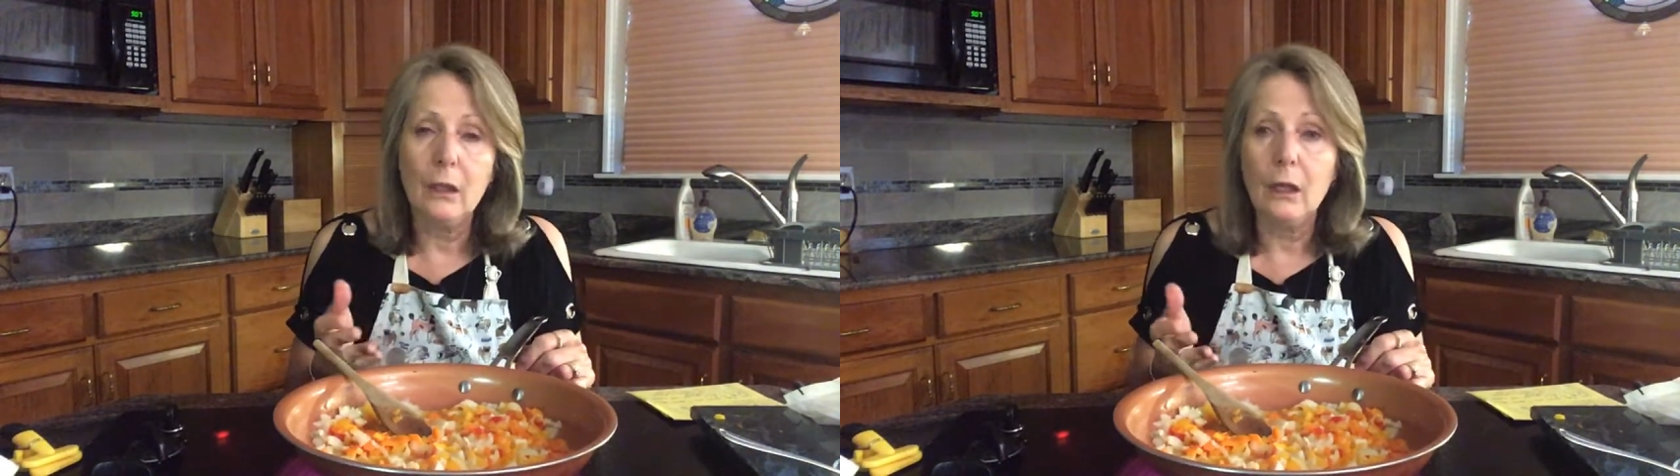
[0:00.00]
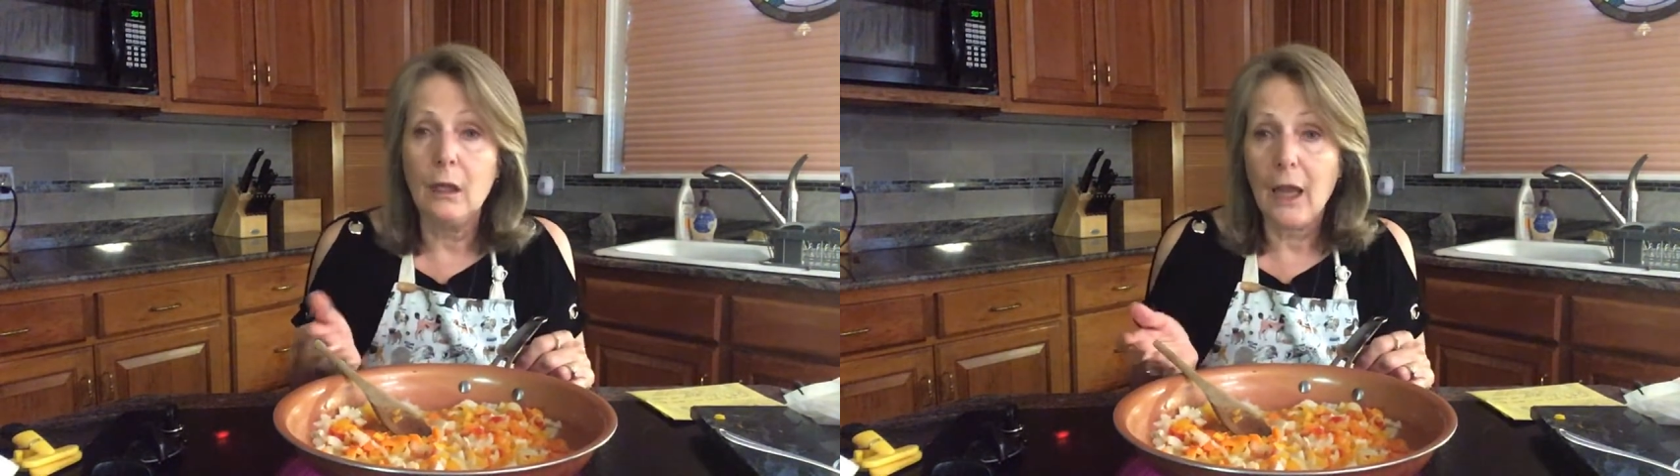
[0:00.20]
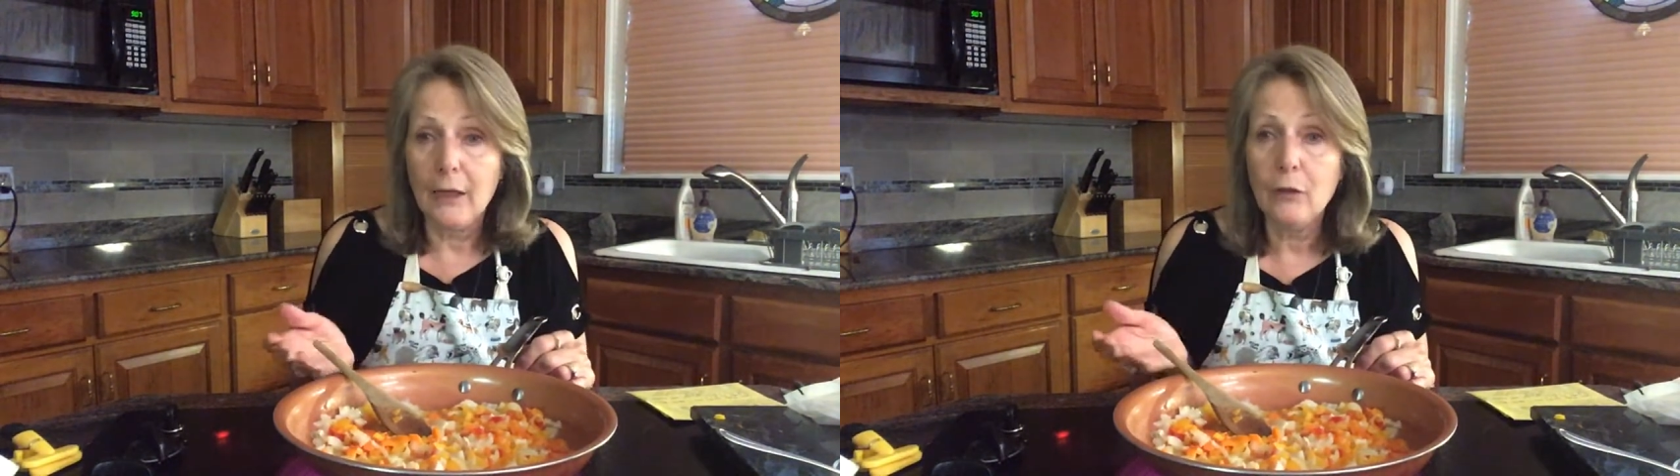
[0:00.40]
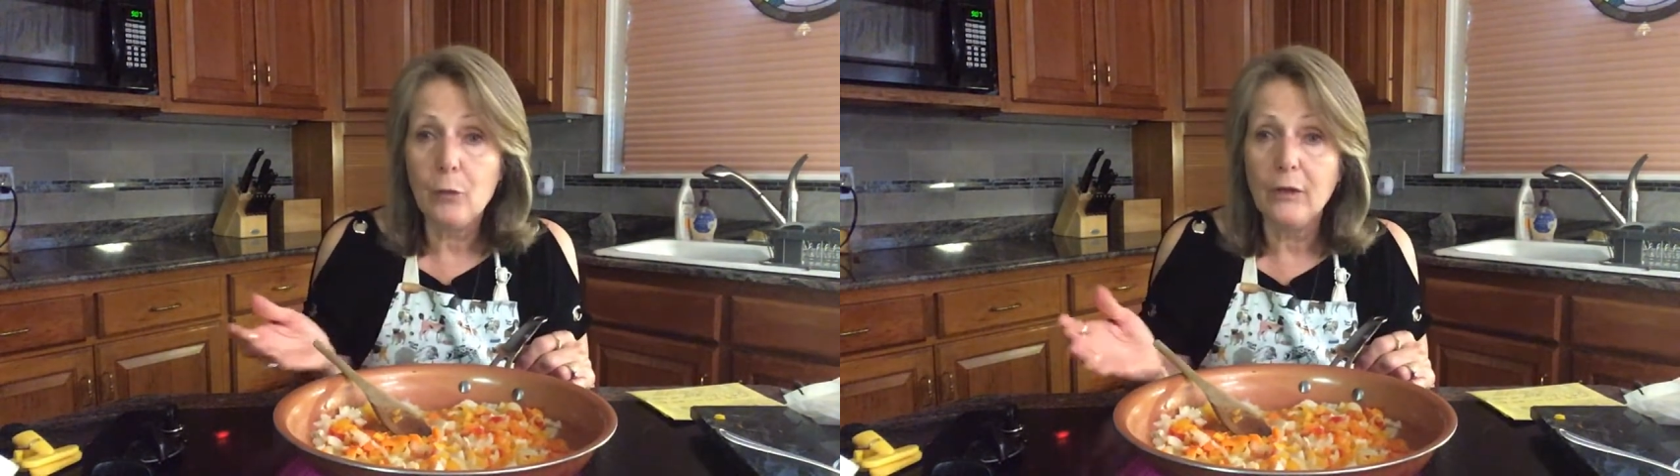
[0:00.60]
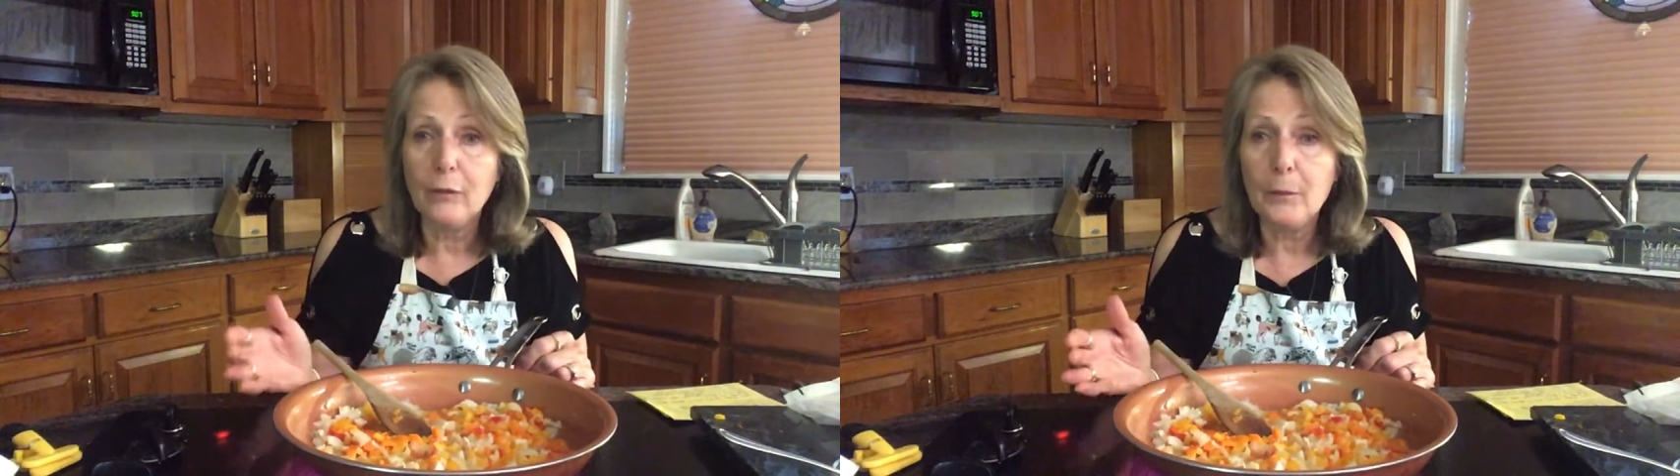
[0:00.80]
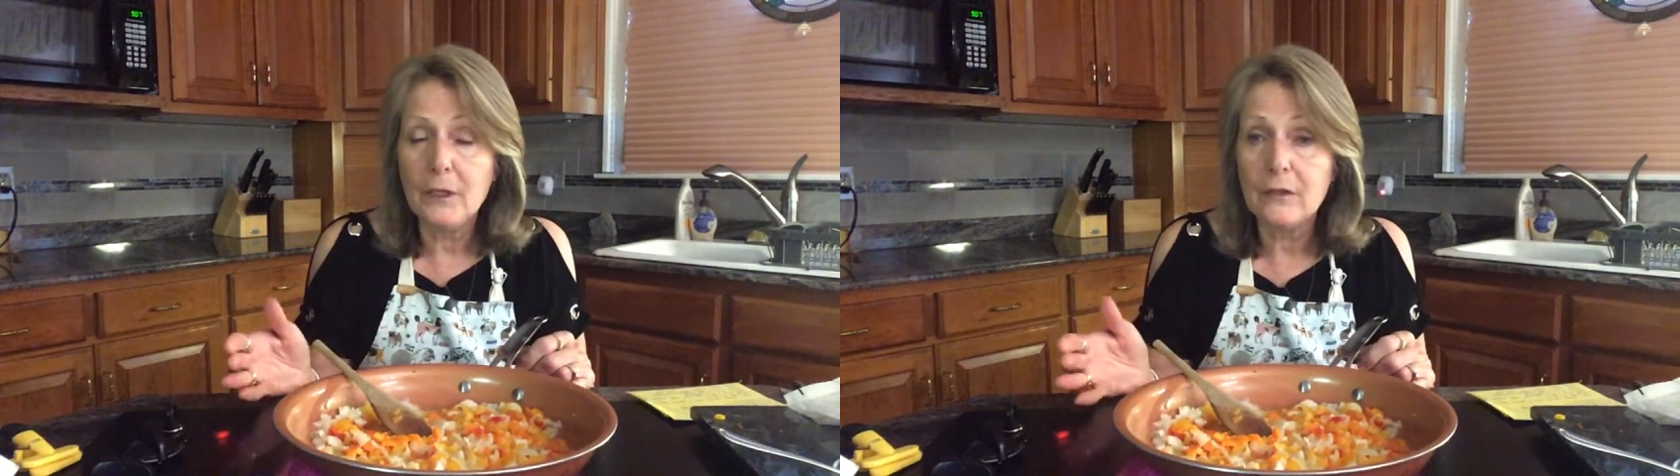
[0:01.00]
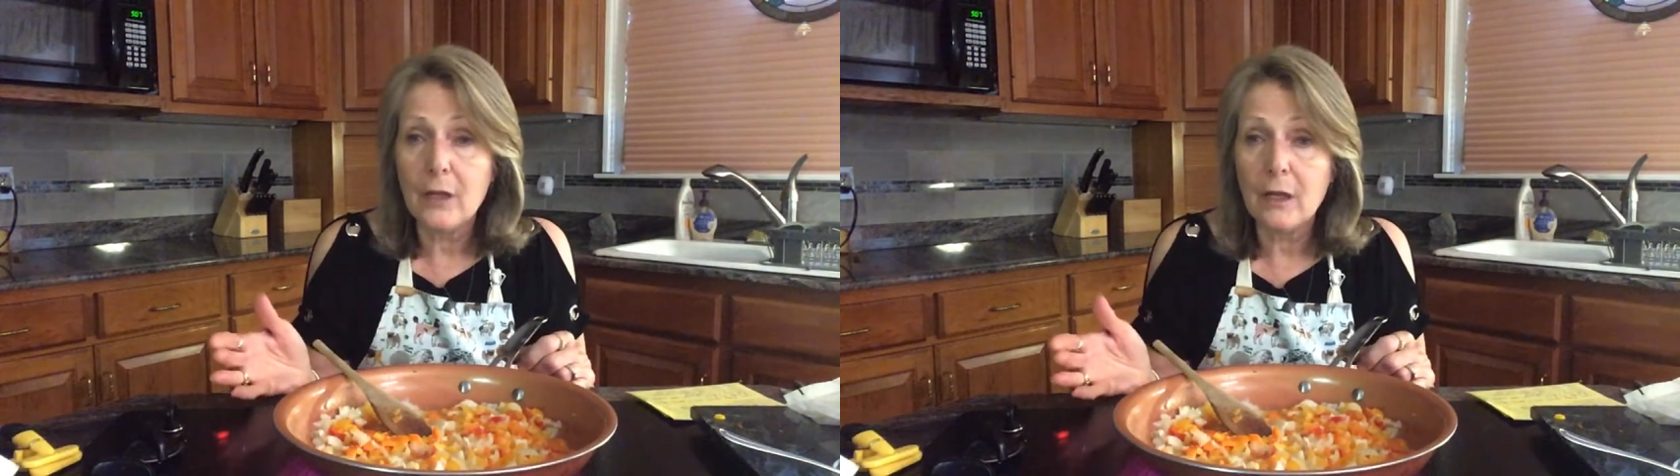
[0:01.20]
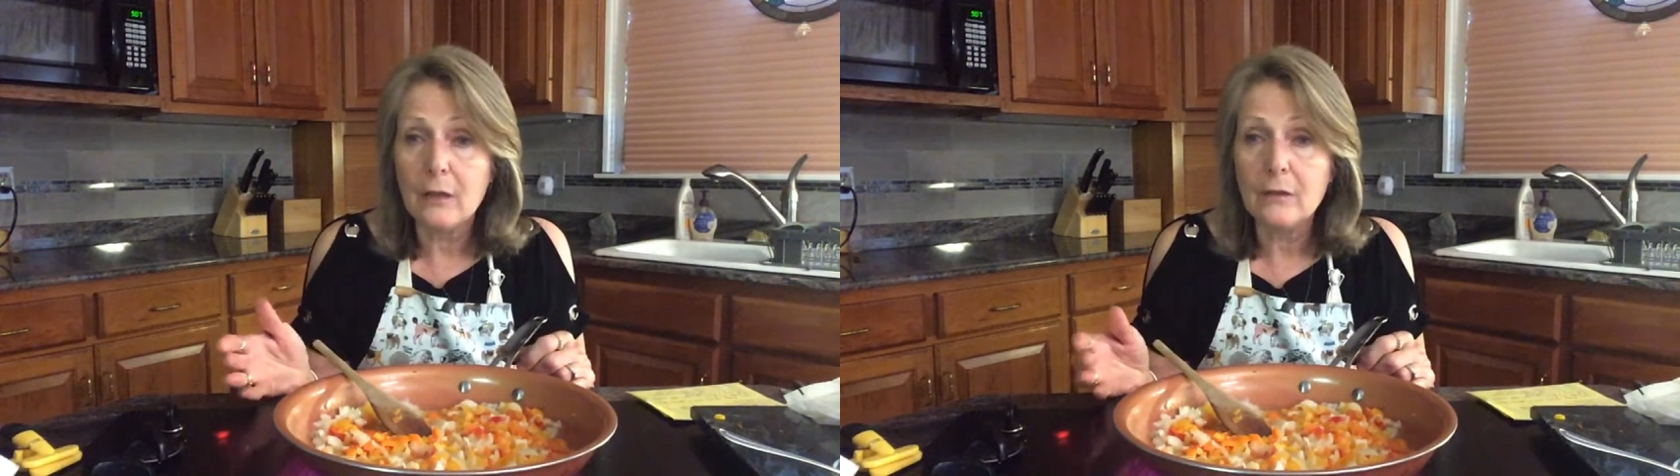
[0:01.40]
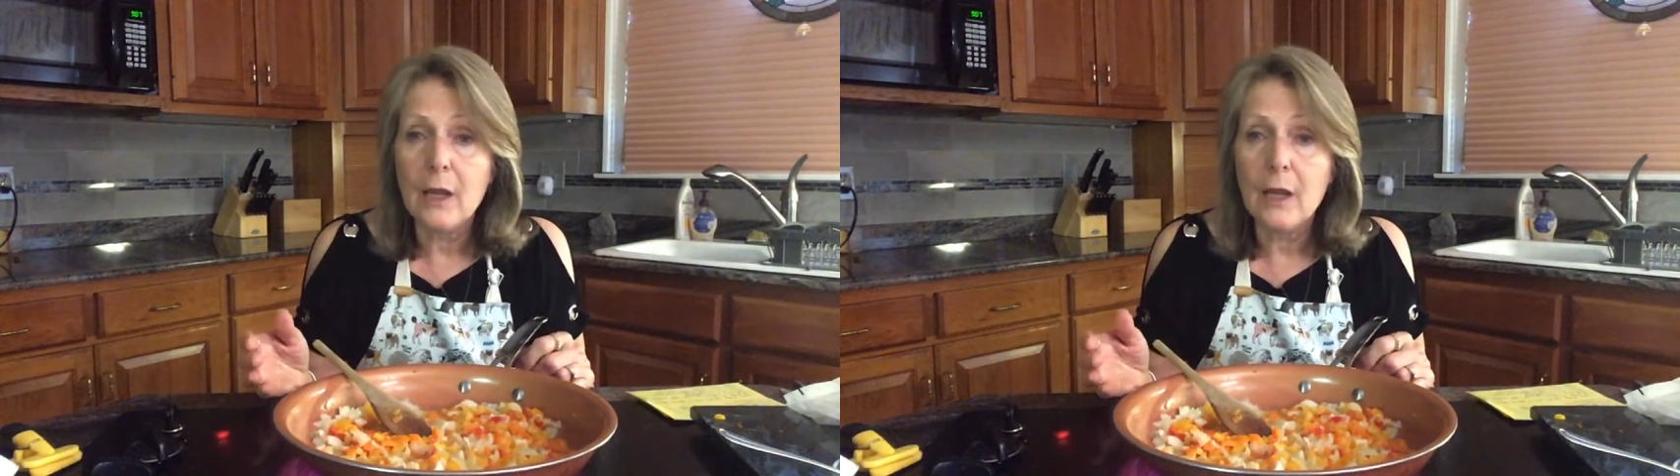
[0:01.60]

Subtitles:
like the recipe says,